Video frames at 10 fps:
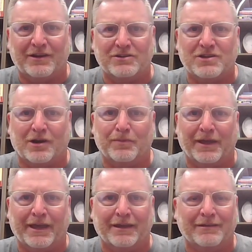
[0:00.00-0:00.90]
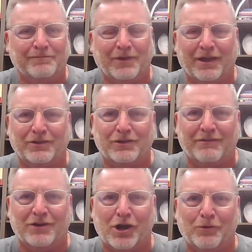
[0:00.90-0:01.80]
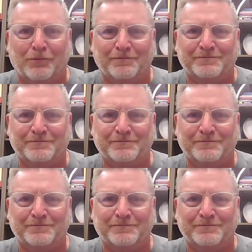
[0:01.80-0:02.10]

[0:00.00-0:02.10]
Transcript: there and start playing, uh, you never know.